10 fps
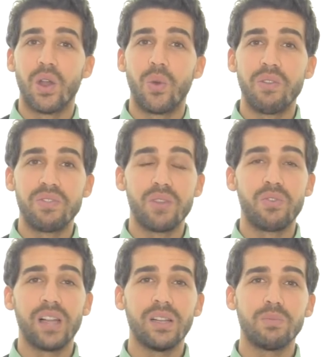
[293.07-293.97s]
we've
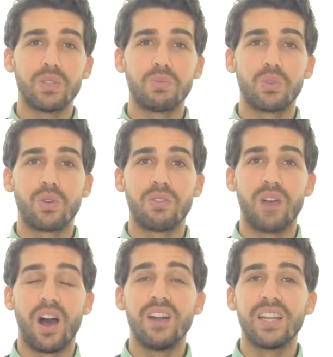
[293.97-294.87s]
developed some sort of
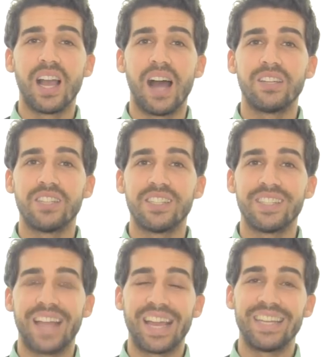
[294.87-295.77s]
unconscious
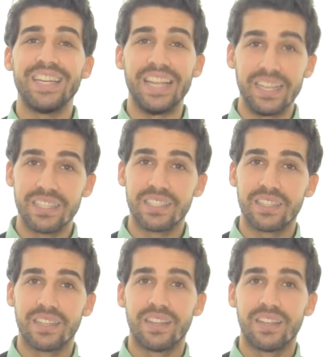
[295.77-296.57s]
techniques